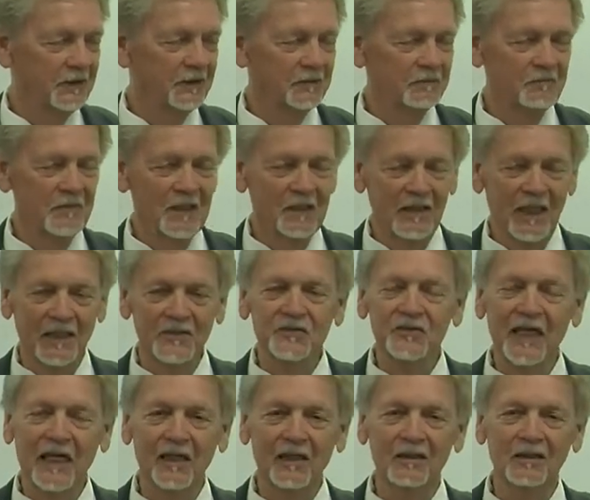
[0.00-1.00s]
Yeah.
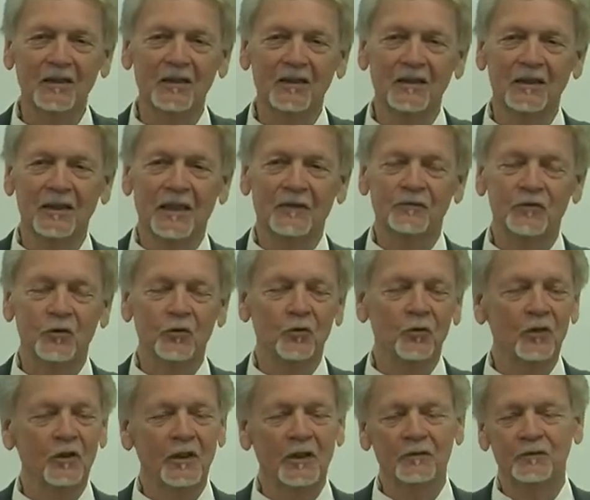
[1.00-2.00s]
That's how, if
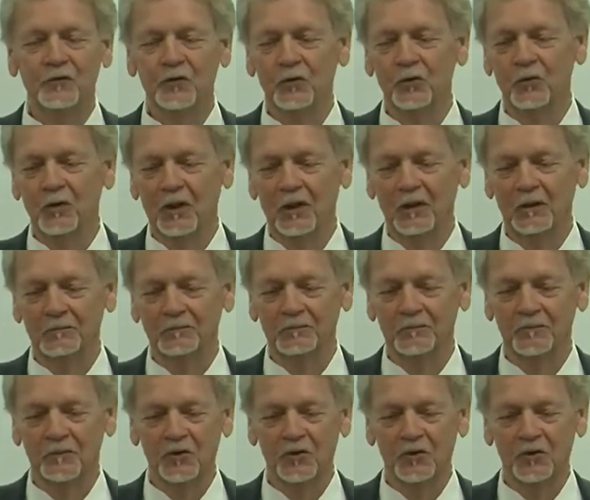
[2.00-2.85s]
you, if you um,